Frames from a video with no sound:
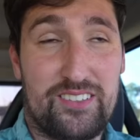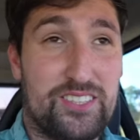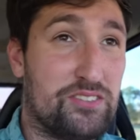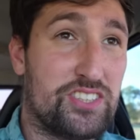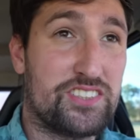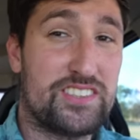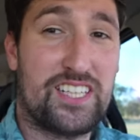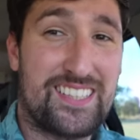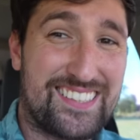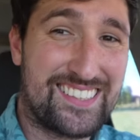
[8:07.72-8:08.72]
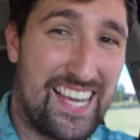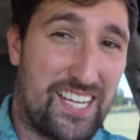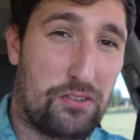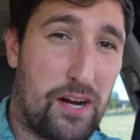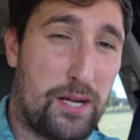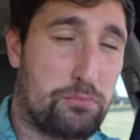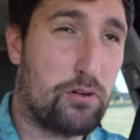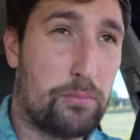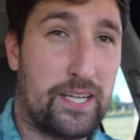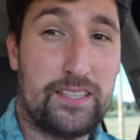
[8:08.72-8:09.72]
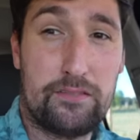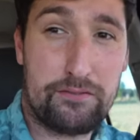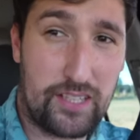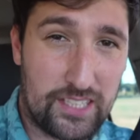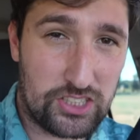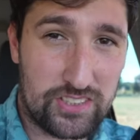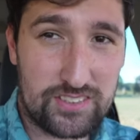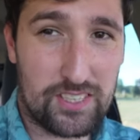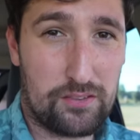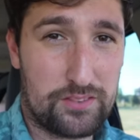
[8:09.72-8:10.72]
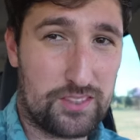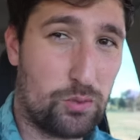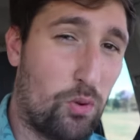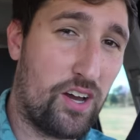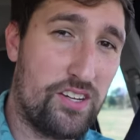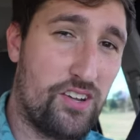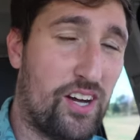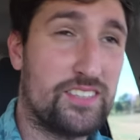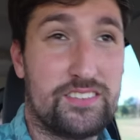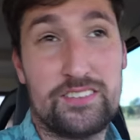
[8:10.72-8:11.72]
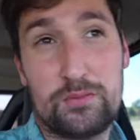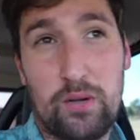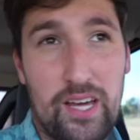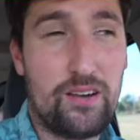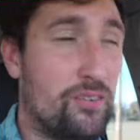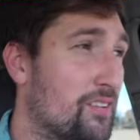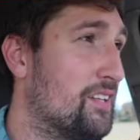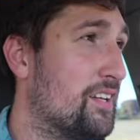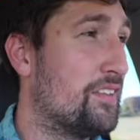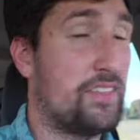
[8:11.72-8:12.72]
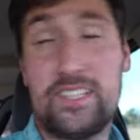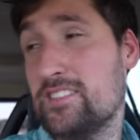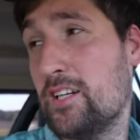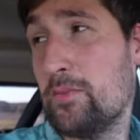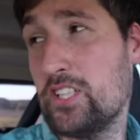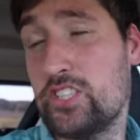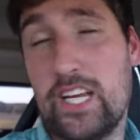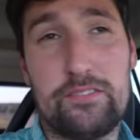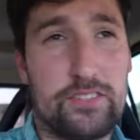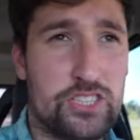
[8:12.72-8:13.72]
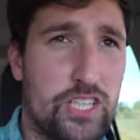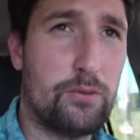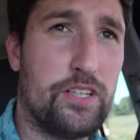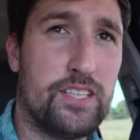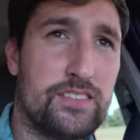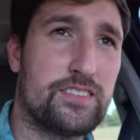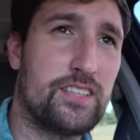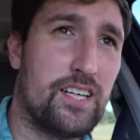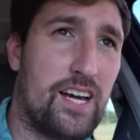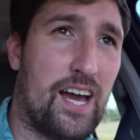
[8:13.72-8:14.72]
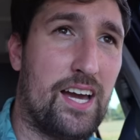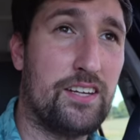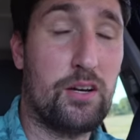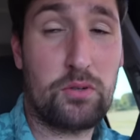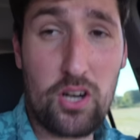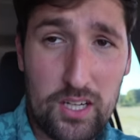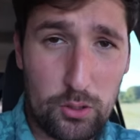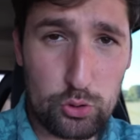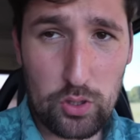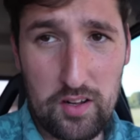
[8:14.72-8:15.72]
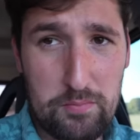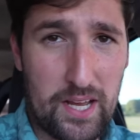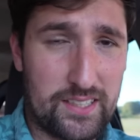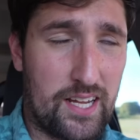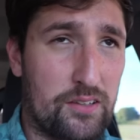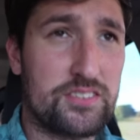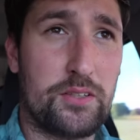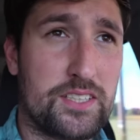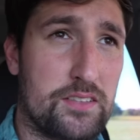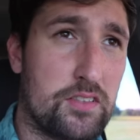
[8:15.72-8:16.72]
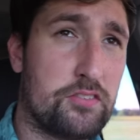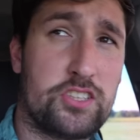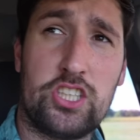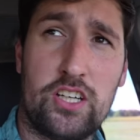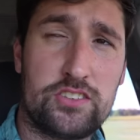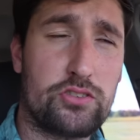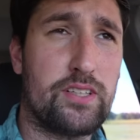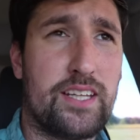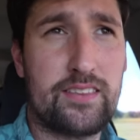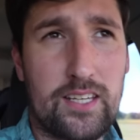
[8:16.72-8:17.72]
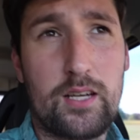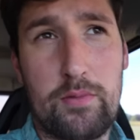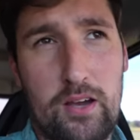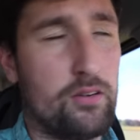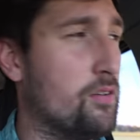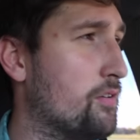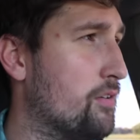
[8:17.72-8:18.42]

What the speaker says: You've just seen the 10 grand property. The village itself is quite nice as well. Thanks so much, Dad, for showing us. And we've got a little drive back now, so it gives us a chance to really think about